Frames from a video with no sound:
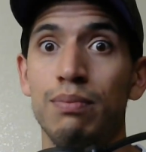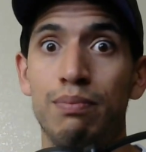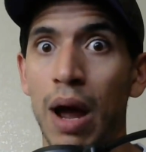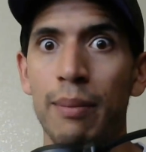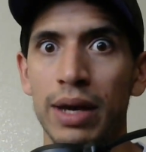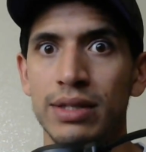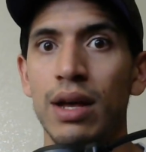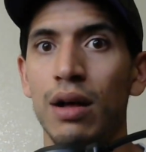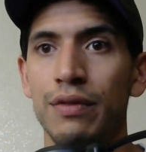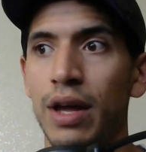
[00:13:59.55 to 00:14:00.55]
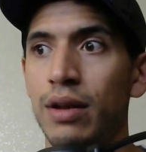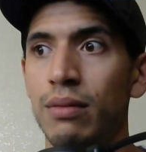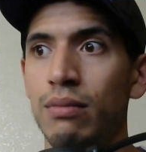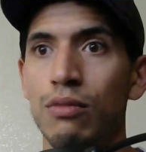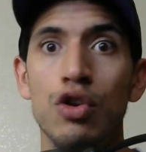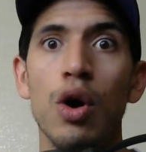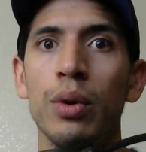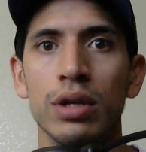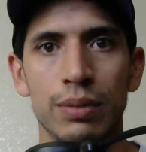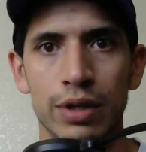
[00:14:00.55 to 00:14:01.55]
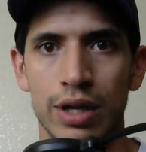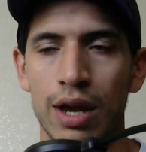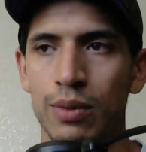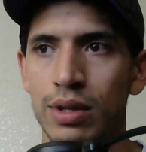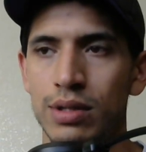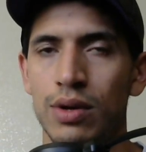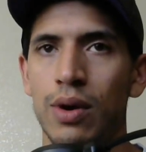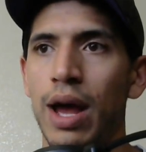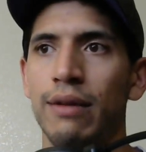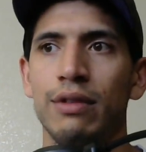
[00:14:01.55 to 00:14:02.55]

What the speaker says: by myself and no one to communicate with. So I have to